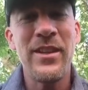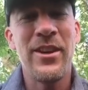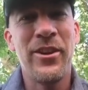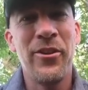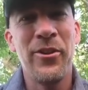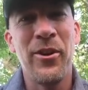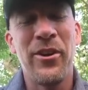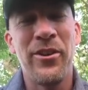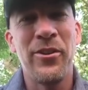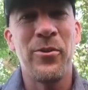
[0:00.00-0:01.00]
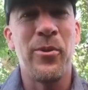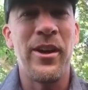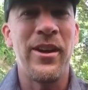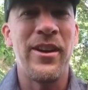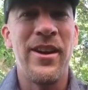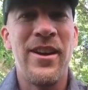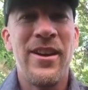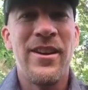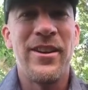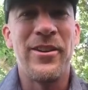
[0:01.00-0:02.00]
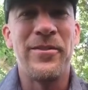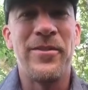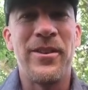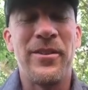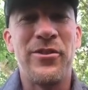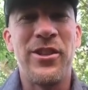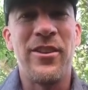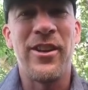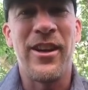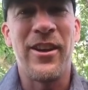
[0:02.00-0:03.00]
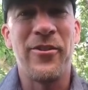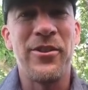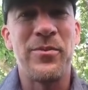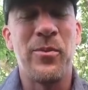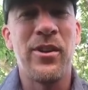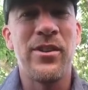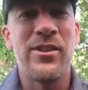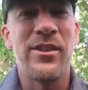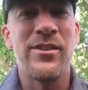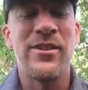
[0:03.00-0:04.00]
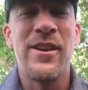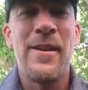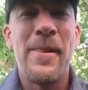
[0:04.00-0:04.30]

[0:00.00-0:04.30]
Another another way of, of sharing how this works is